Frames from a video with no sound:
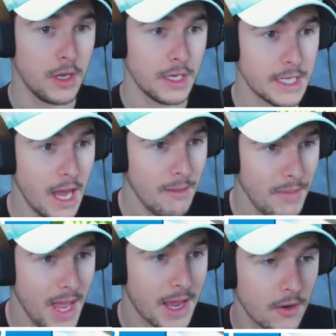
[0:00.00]
Not
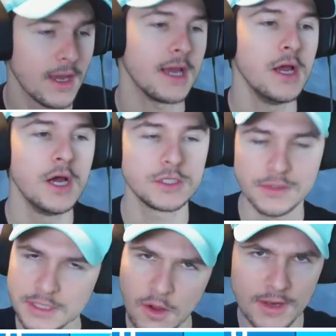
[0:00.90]
bad. Okay, so
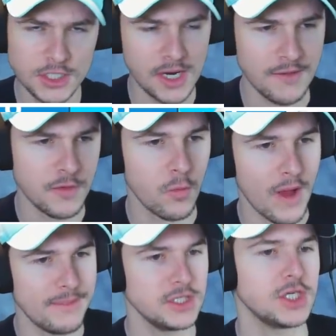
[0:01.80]
let's go ahead and check out the
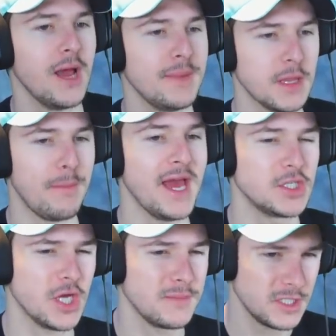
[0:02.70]
weapon shop and the pet
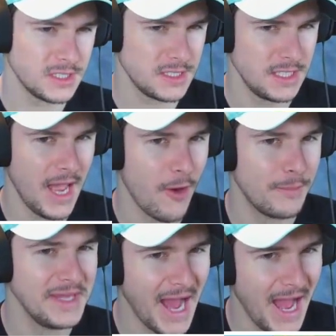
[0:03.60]
shop just to see how
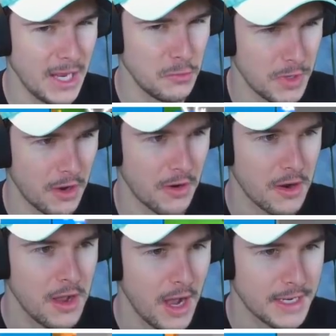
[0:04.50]
behind we are
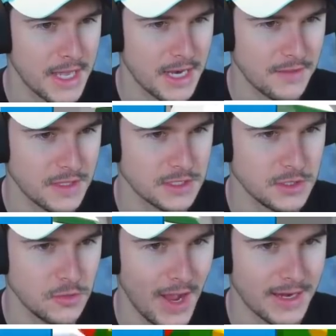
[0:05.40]
on getting these
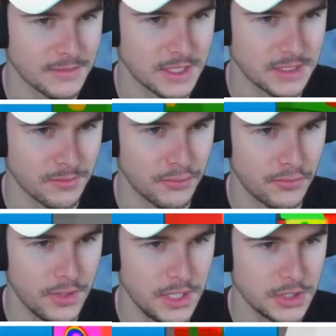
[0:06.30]
new items because I'm
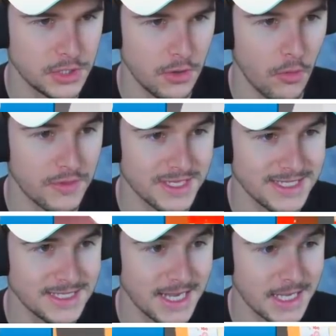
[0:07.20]
pretty sure, oh, this
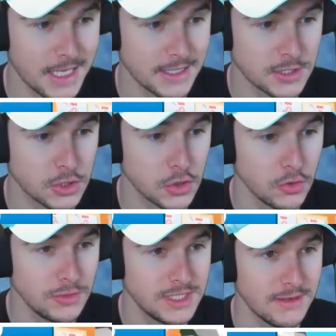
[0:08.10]
is like
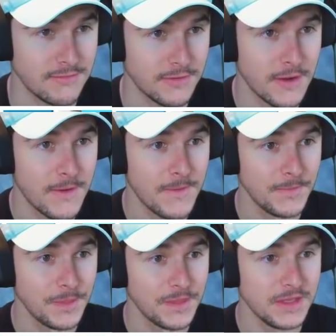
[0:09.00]
exclusive.
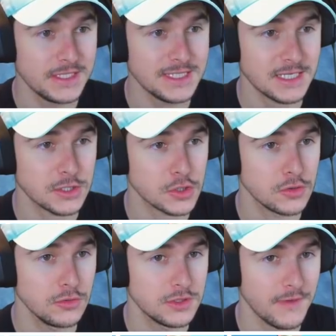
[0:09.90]
This is
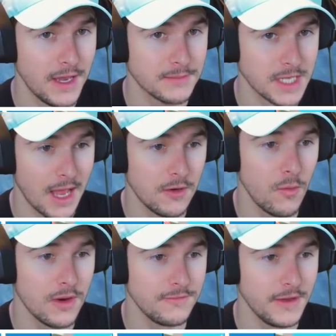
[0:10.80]
exclusive items. I don't
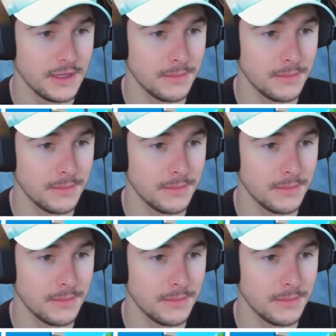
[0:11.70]
want to fight the